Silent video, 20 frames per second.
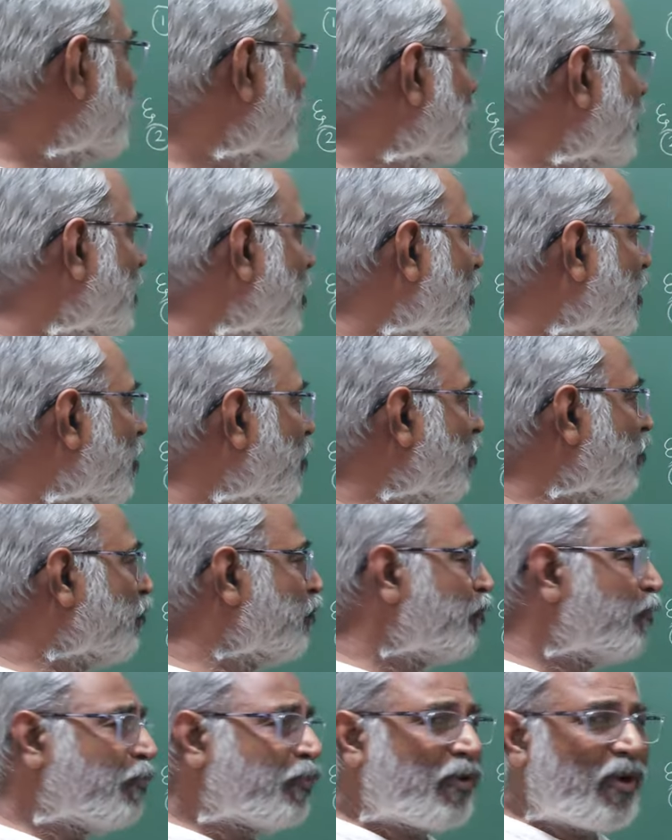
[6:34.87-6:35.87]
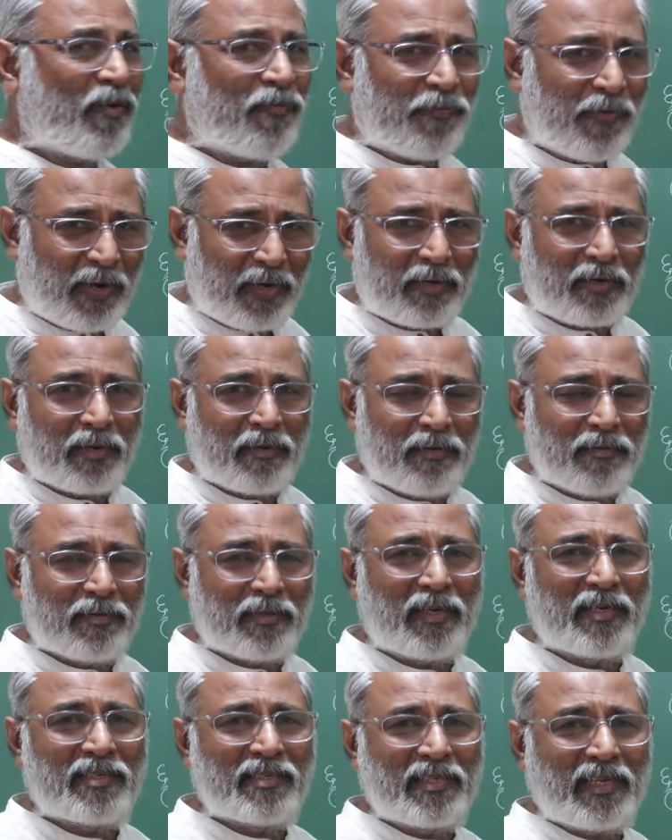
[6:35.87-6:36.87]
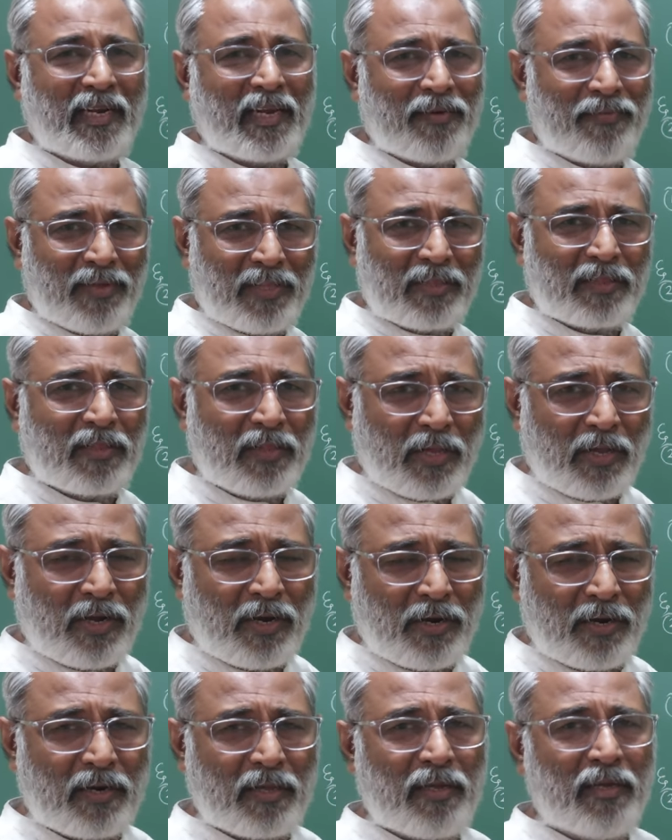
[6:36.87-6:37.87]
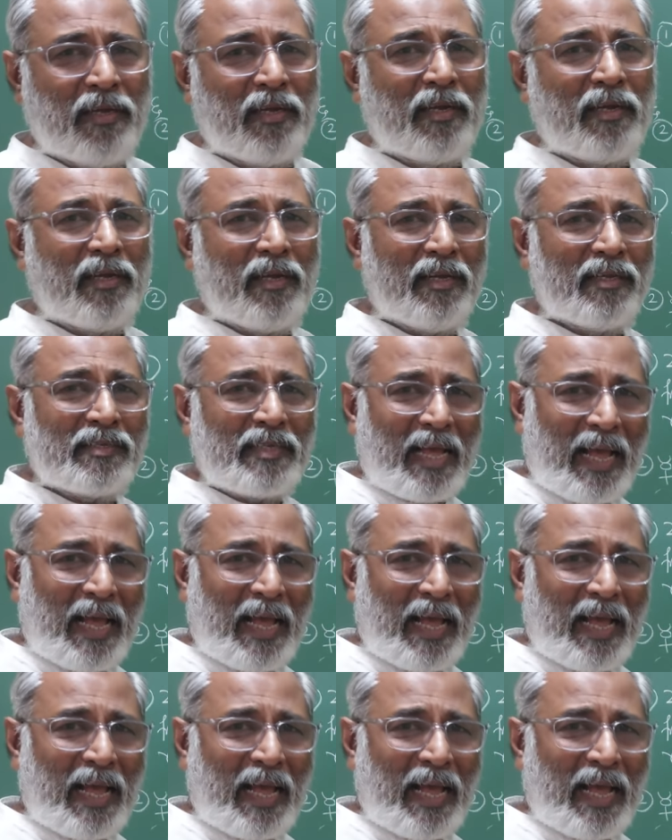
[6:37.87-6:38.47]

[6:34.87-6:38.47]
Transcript: the lord of profit, that is the eleventh lord, is